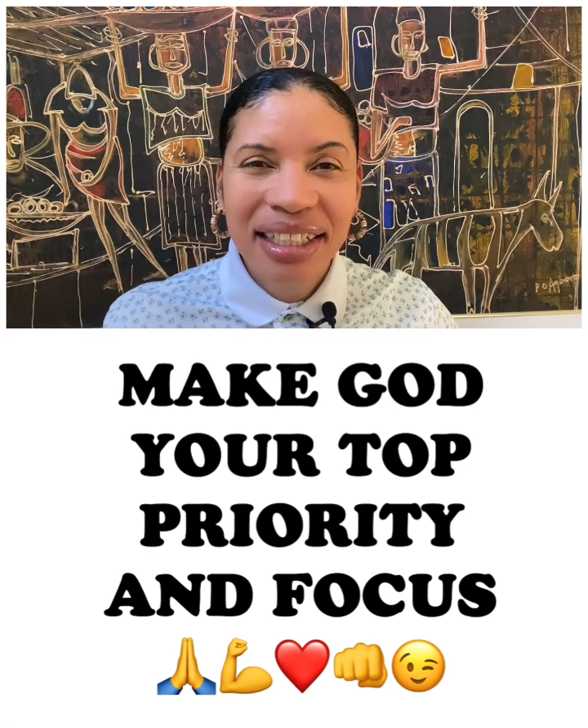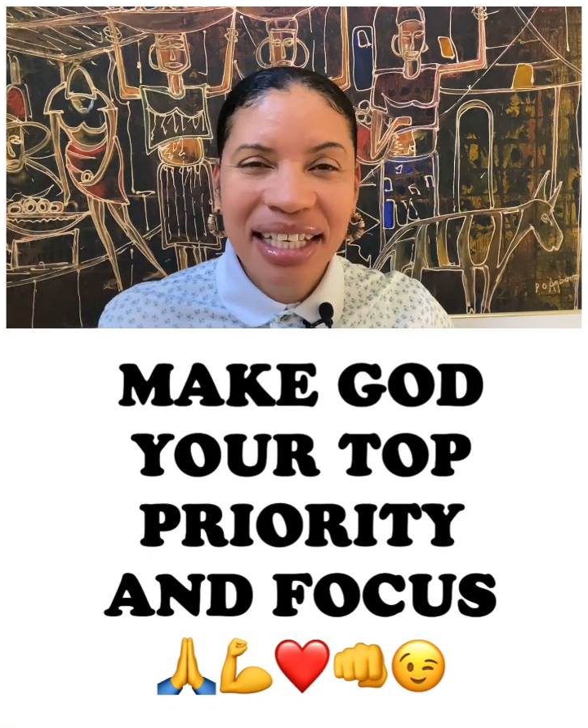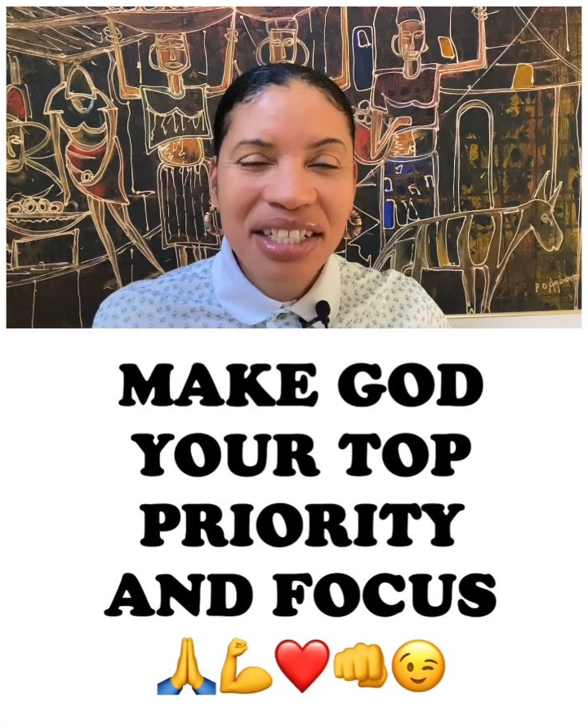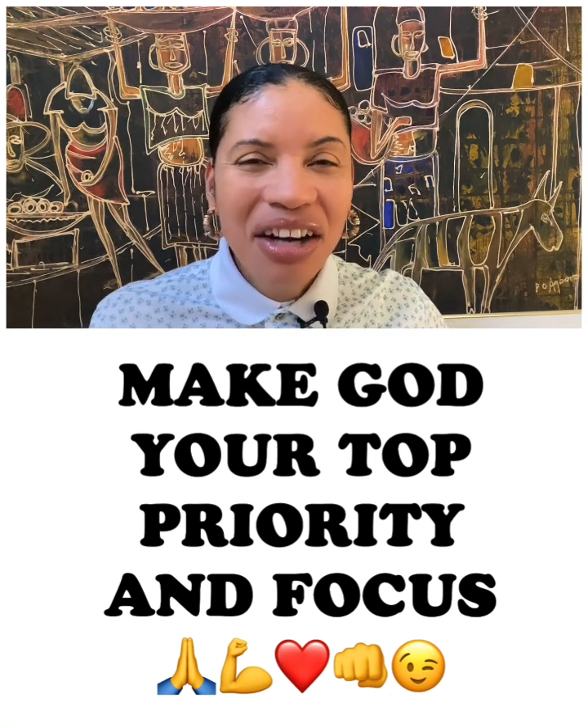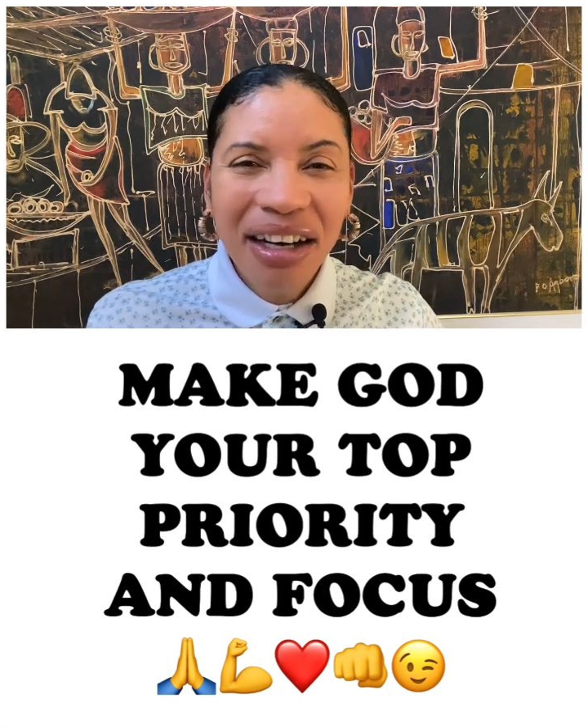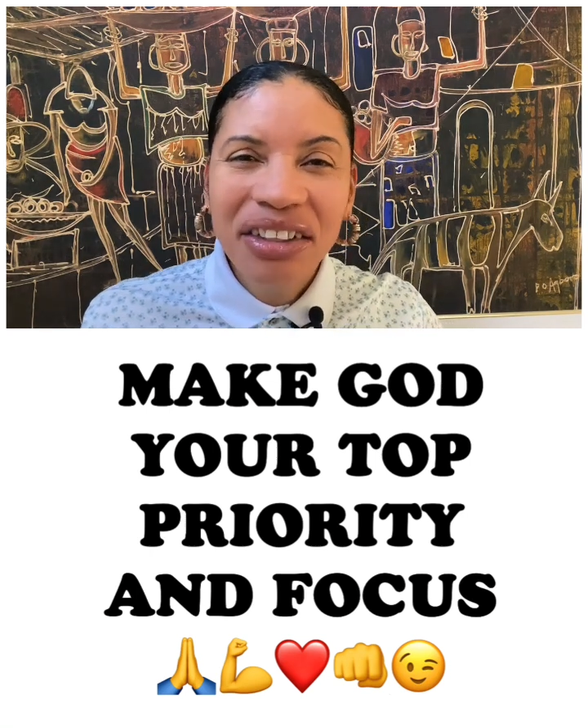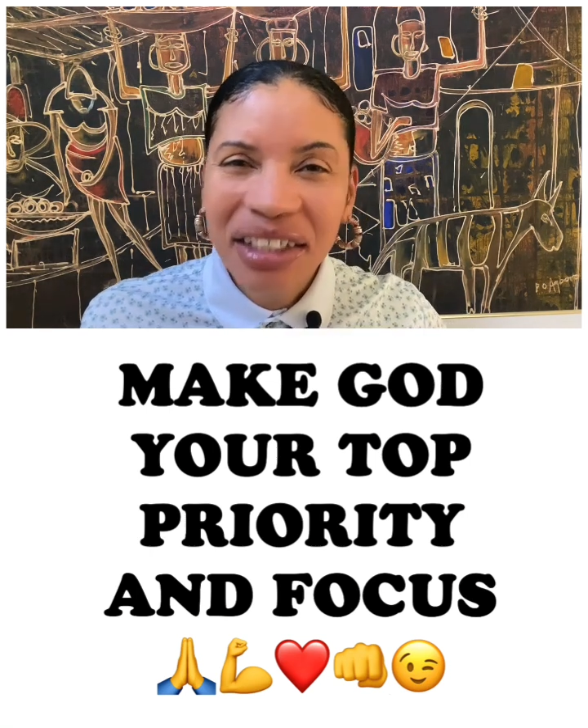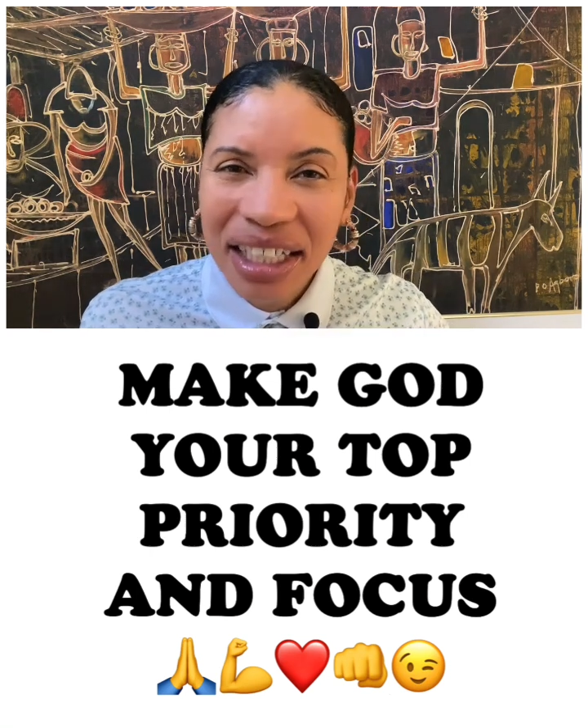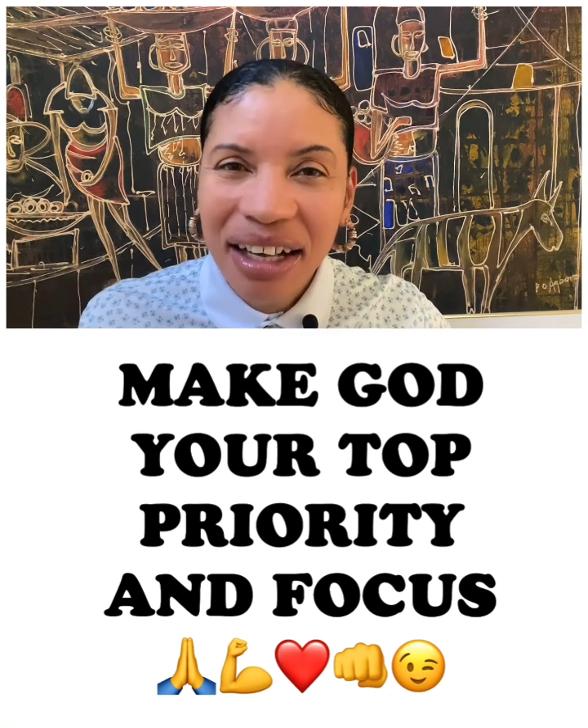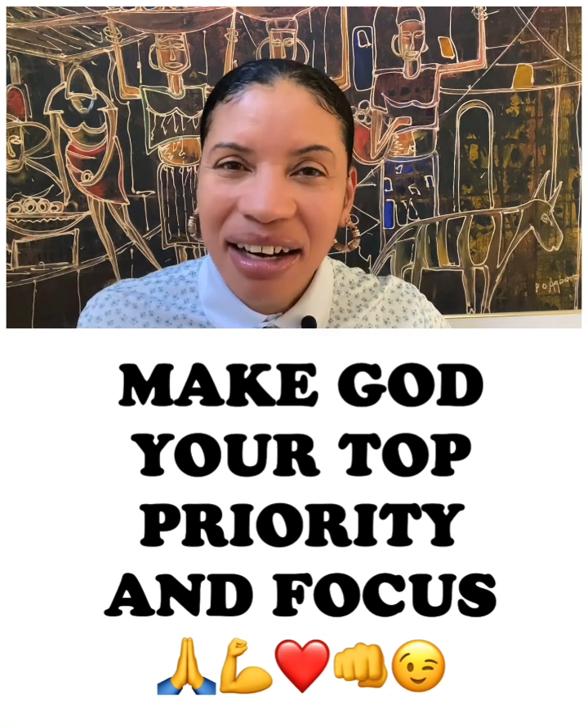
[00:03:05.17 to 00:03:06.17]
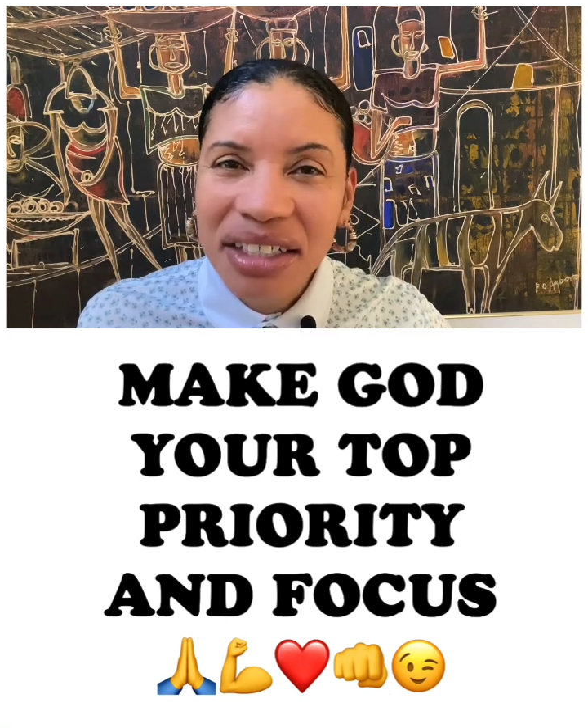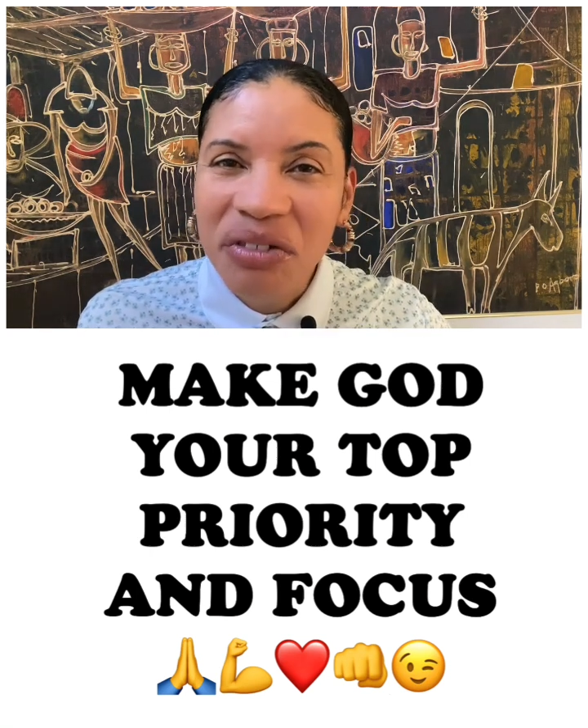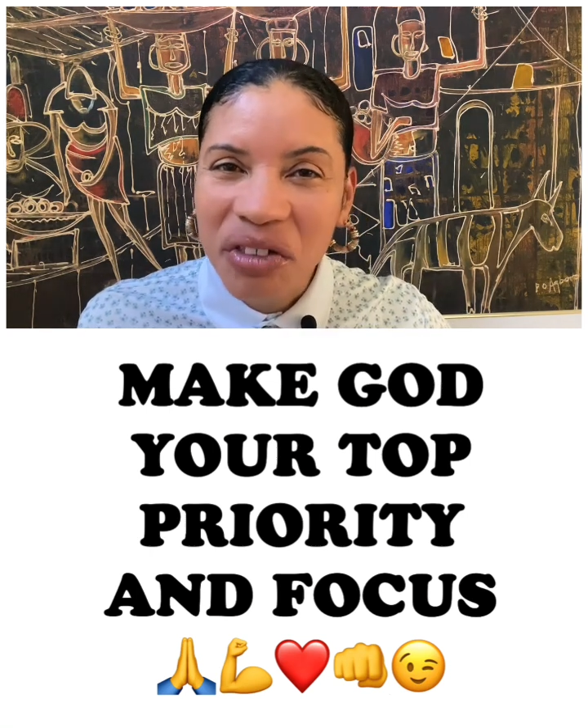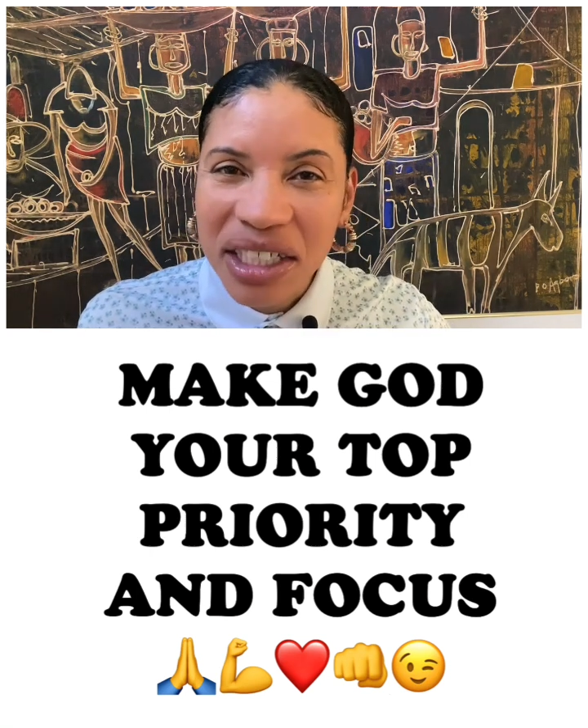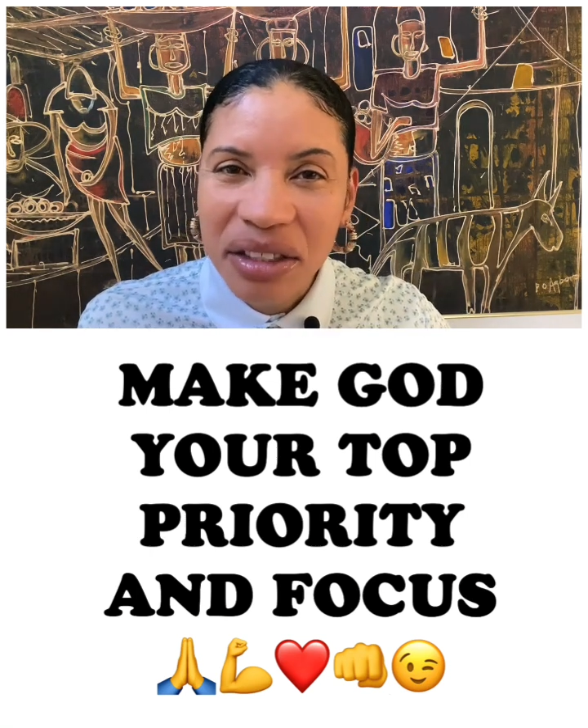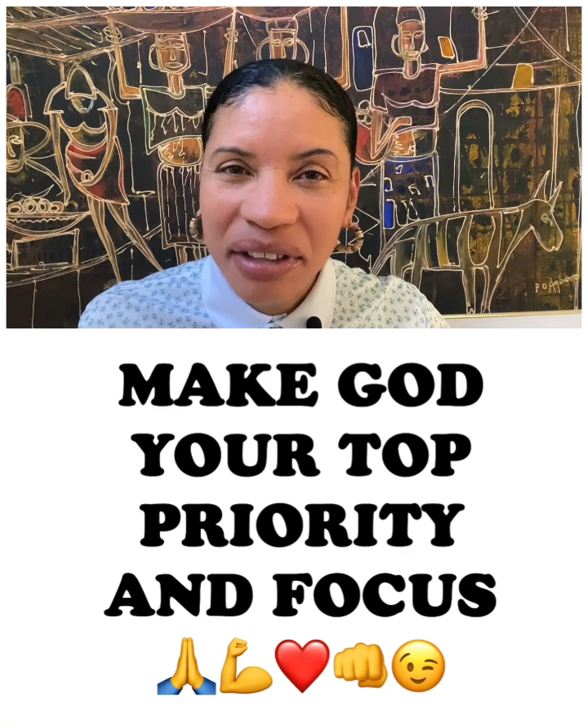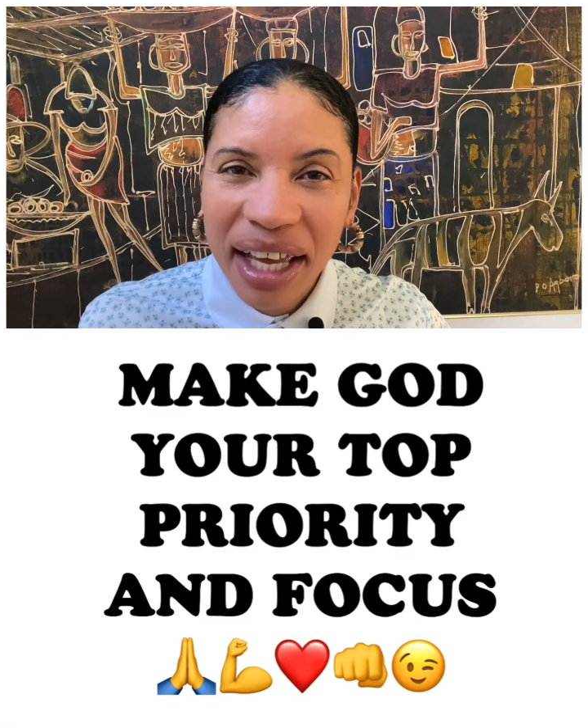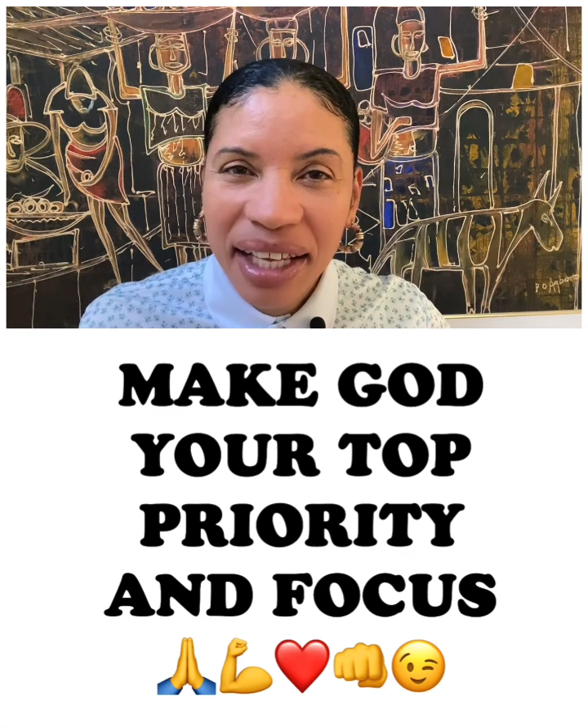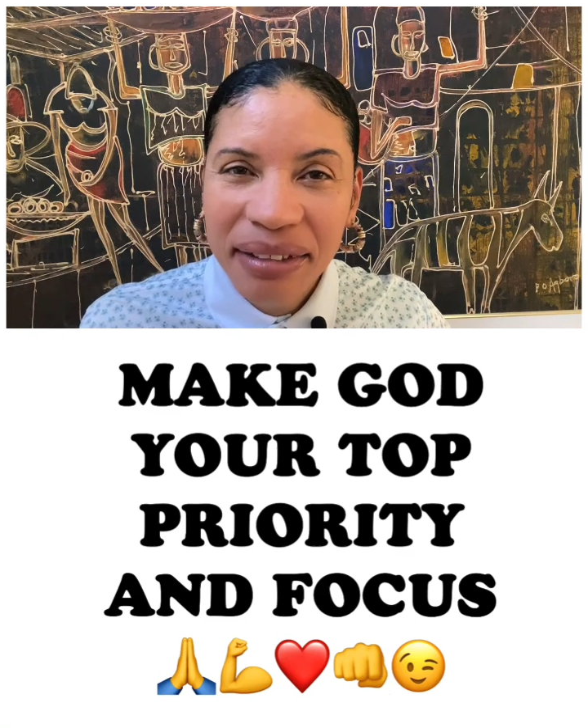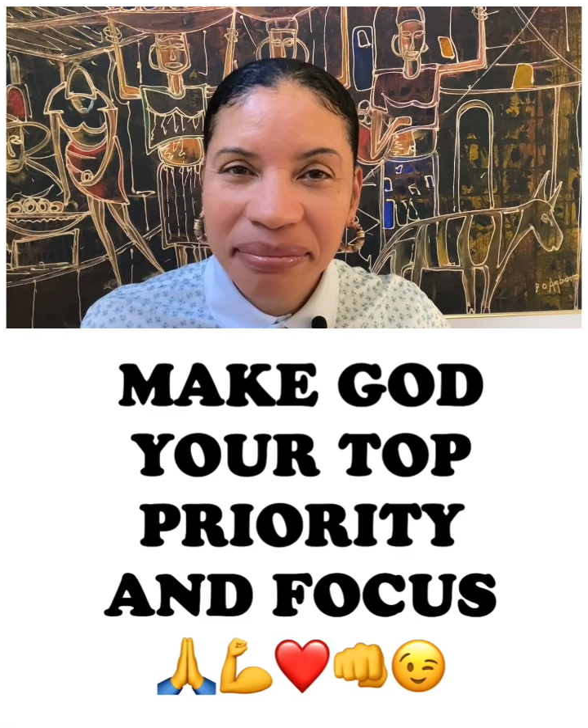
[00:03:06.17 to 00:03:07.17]
and start learning God's voice,
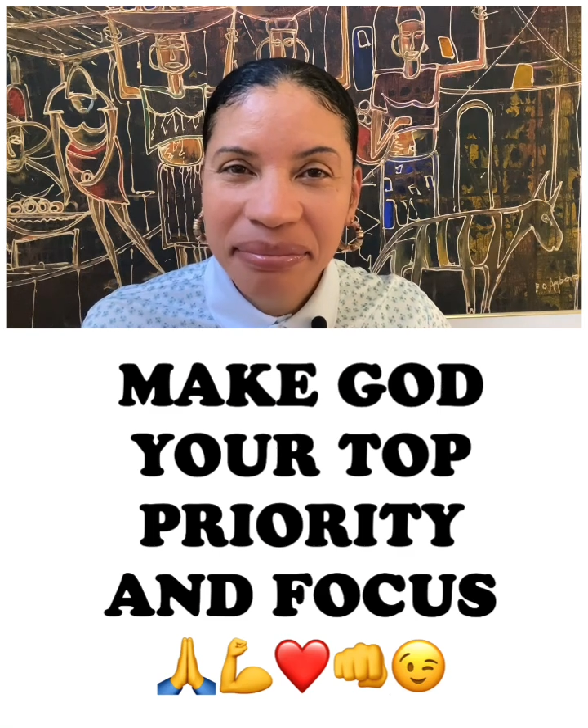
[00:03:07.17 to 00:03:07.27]
okay?